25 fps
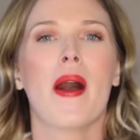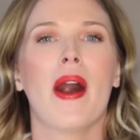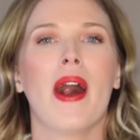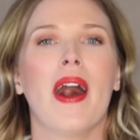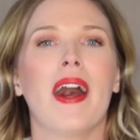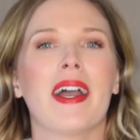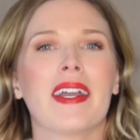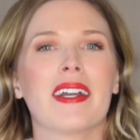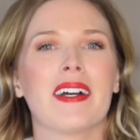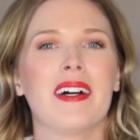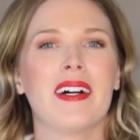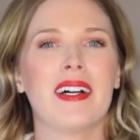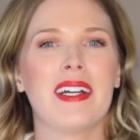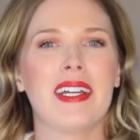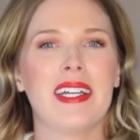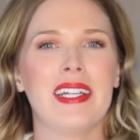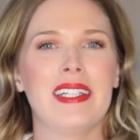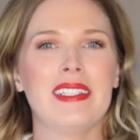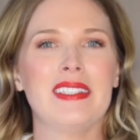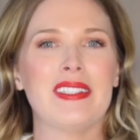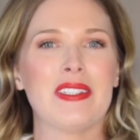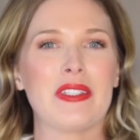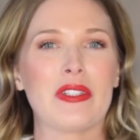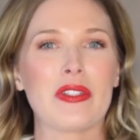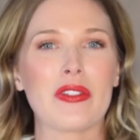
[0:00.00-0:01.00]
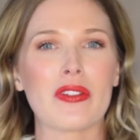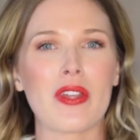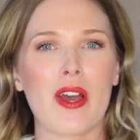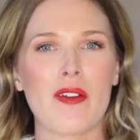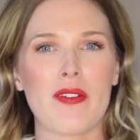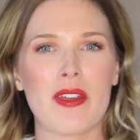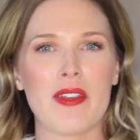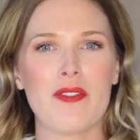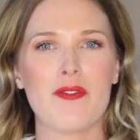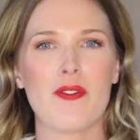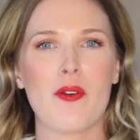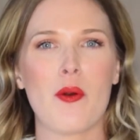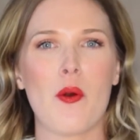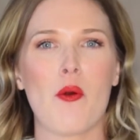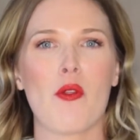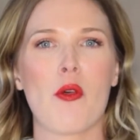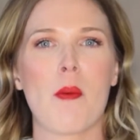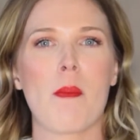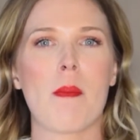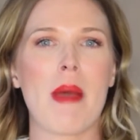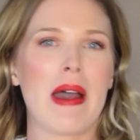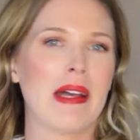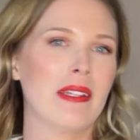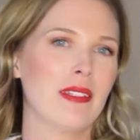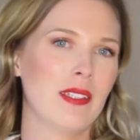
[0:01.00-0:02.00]
Hi guys, sorry for the
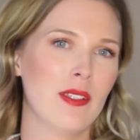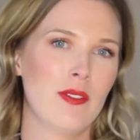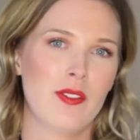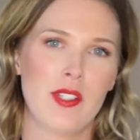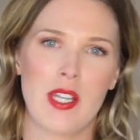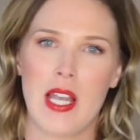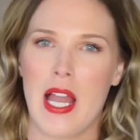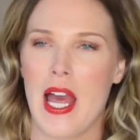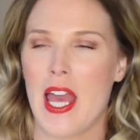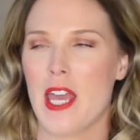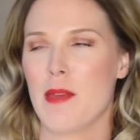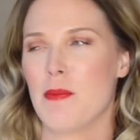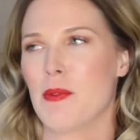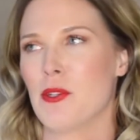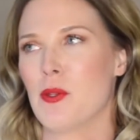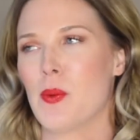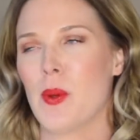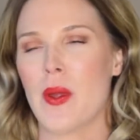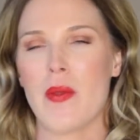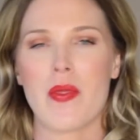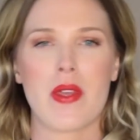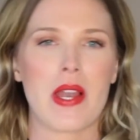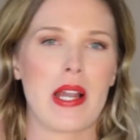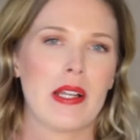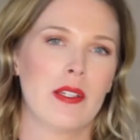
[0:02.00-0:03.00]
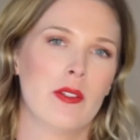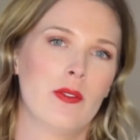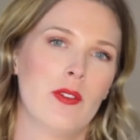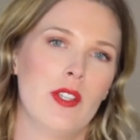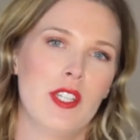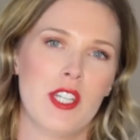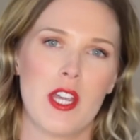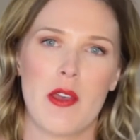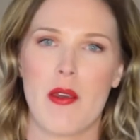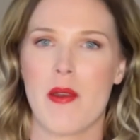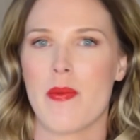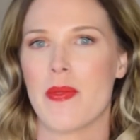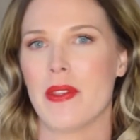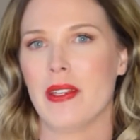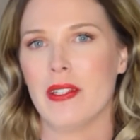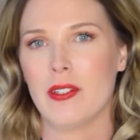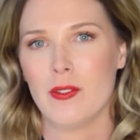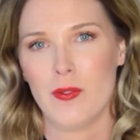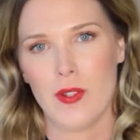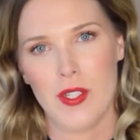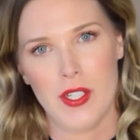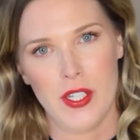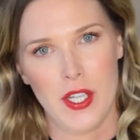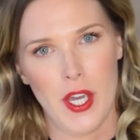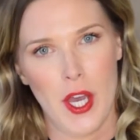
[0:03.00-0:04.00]
massive delay between the last video and this
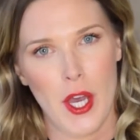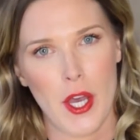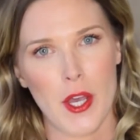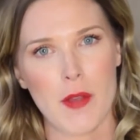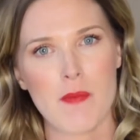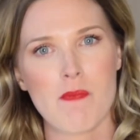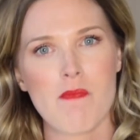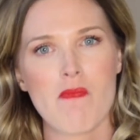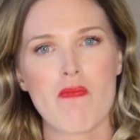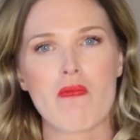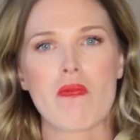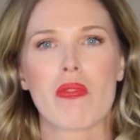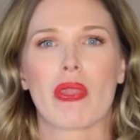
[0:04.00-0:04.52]
video.